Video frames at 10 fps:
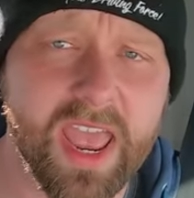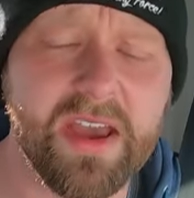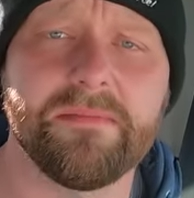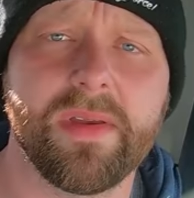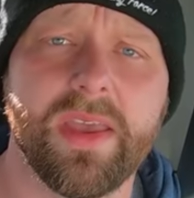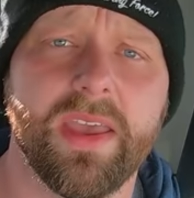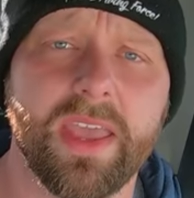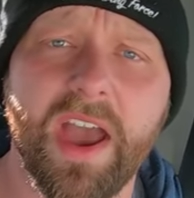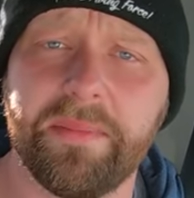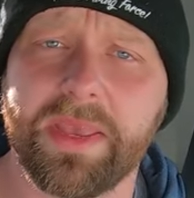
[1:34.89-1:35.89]
I am.
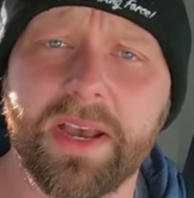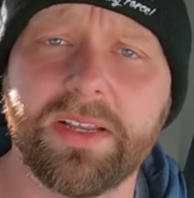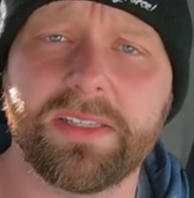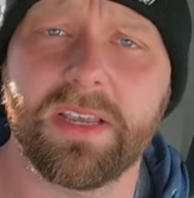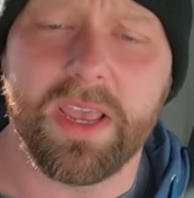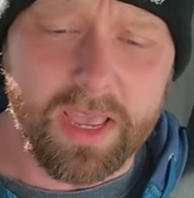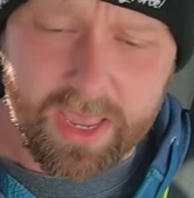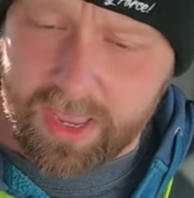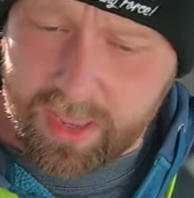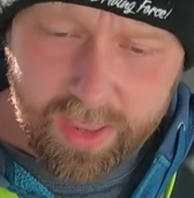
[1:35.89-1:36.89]
Yeah, because
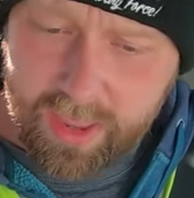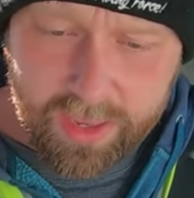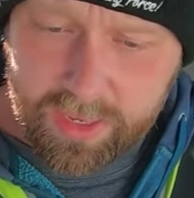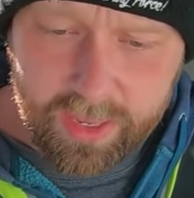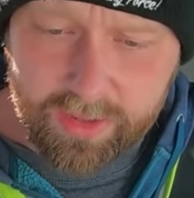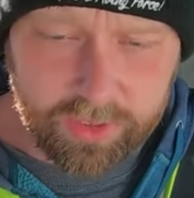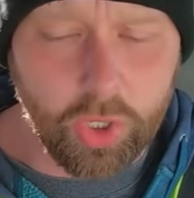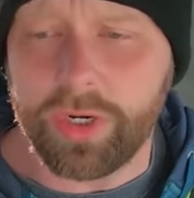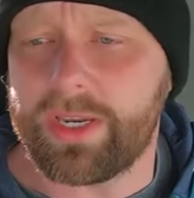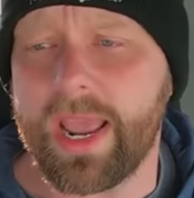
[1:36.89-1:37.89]

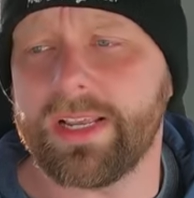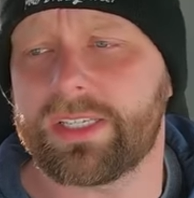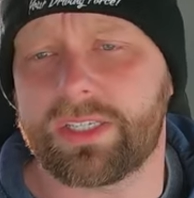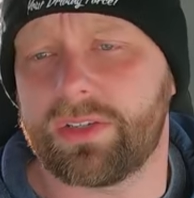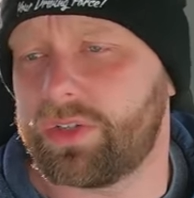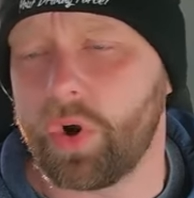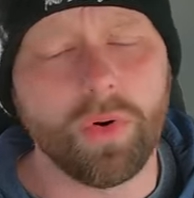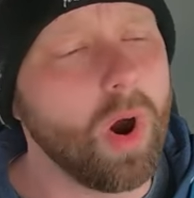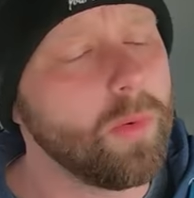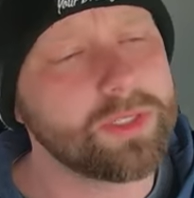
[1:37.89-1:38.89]
good days
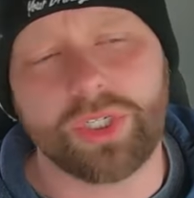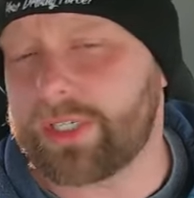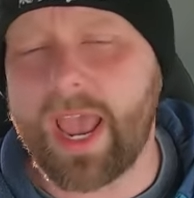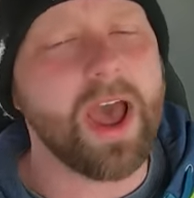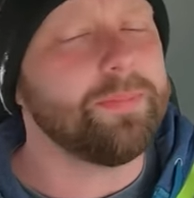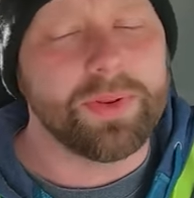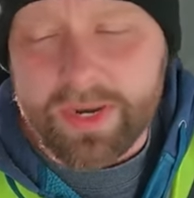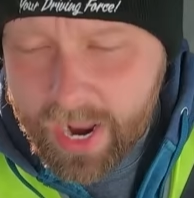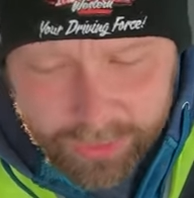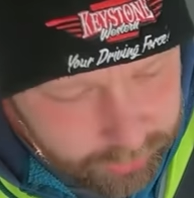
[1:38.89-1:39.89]
don't always just
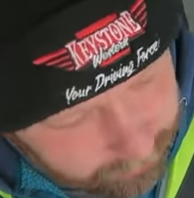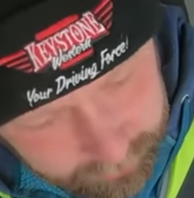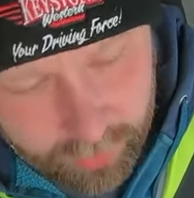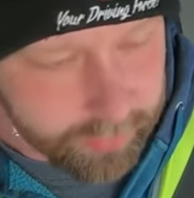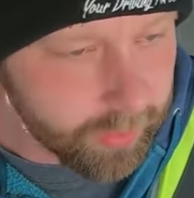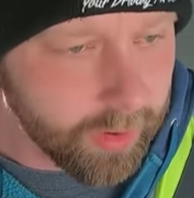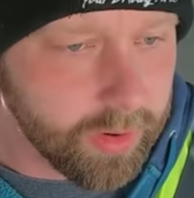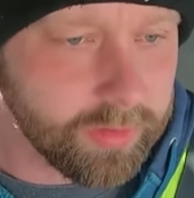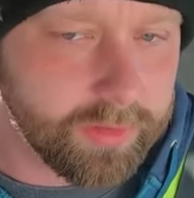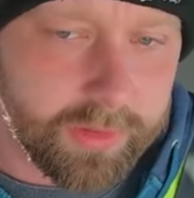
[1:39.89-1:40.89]
happen naturally on their
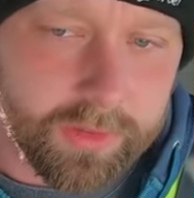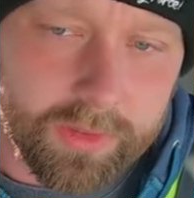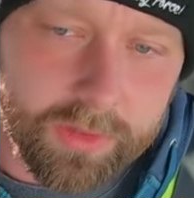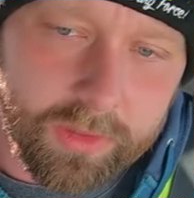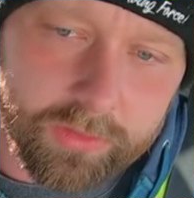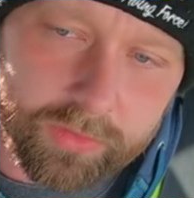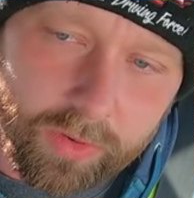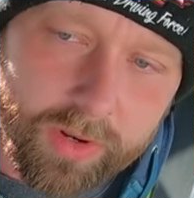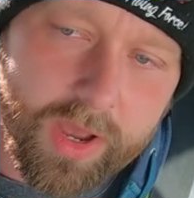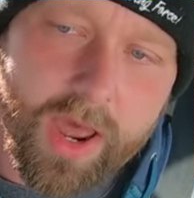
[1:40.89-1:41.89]
own. You
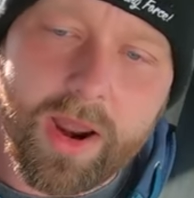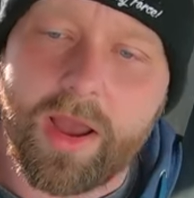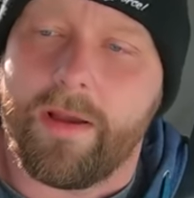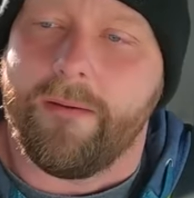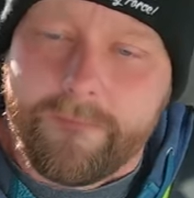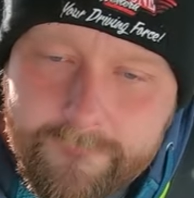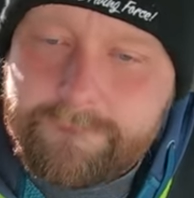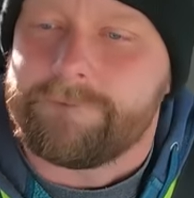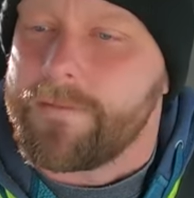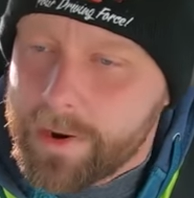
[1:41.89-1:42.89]
sort of got to
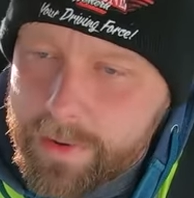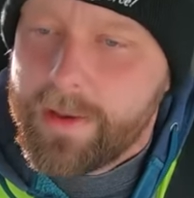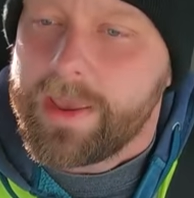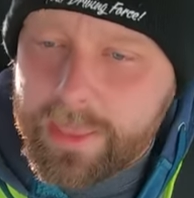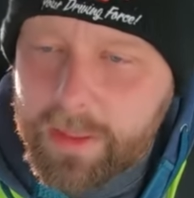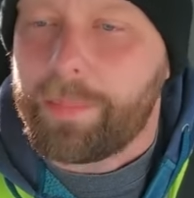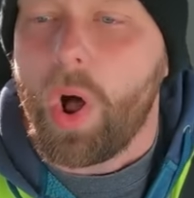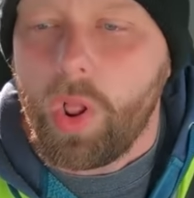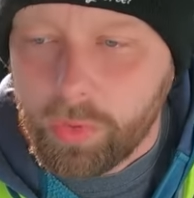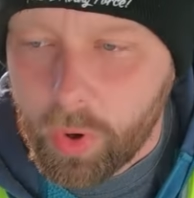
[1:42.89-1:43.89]
get the
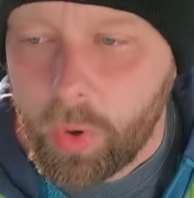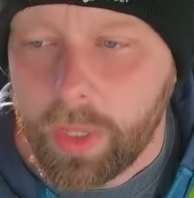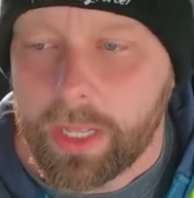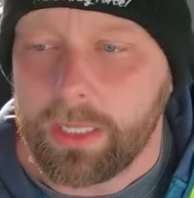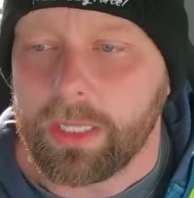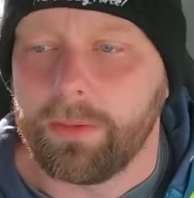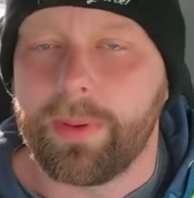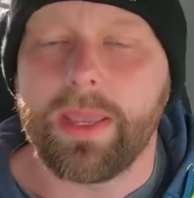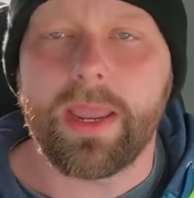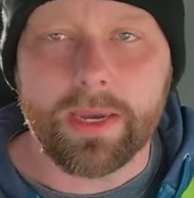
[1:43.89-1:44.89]
ball rolling a little
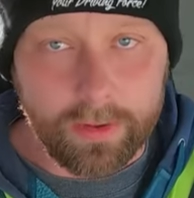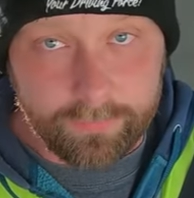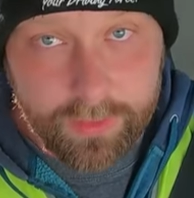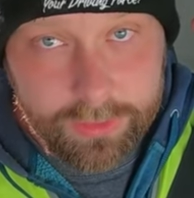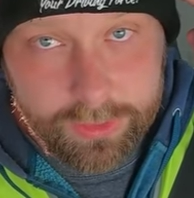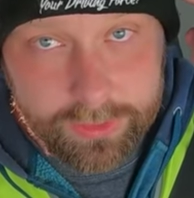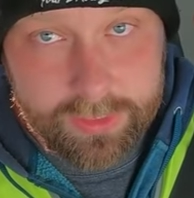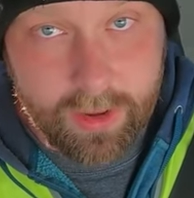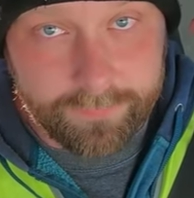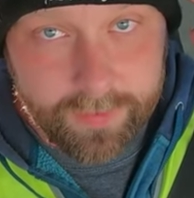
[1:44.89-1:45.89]
bit and convince
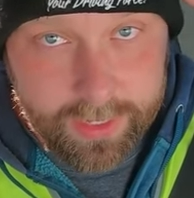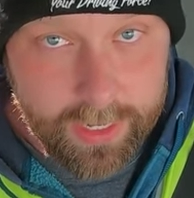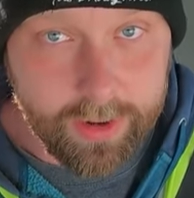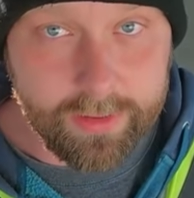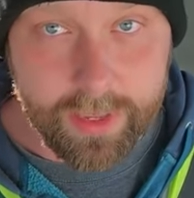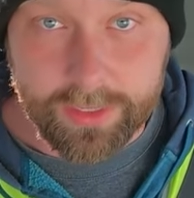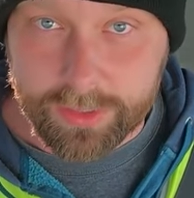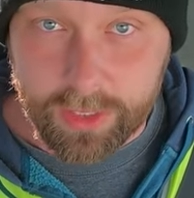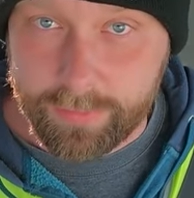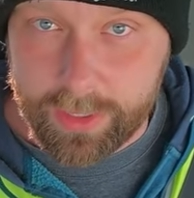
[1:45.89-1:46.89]
yourself in here that
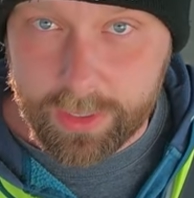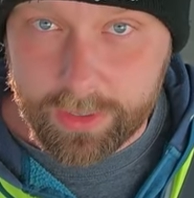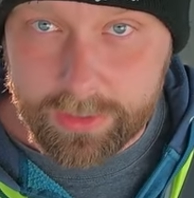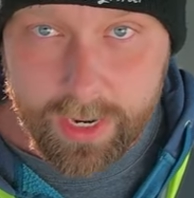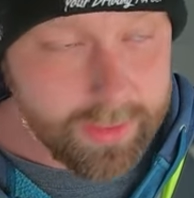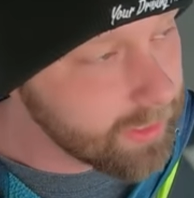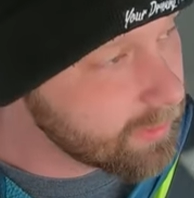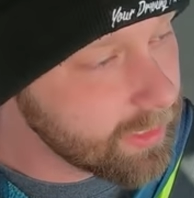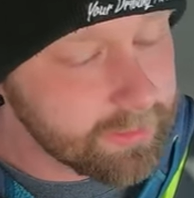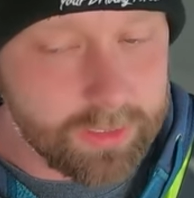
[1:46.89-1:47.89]
it's going to be a good day.
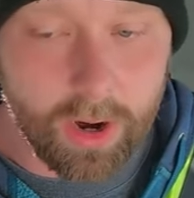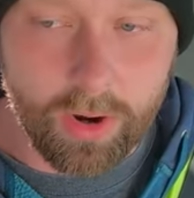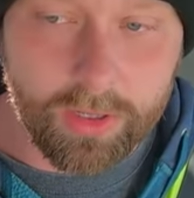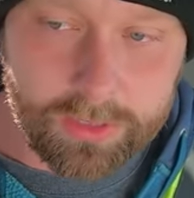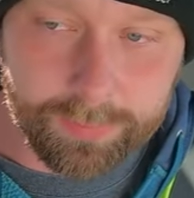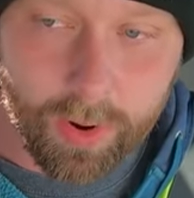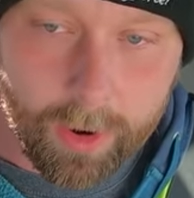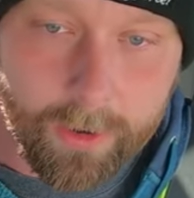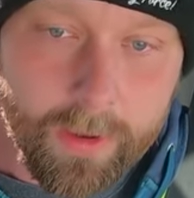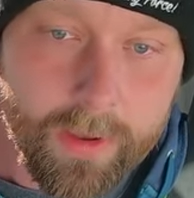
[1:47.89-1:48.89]
That That's the hardest part.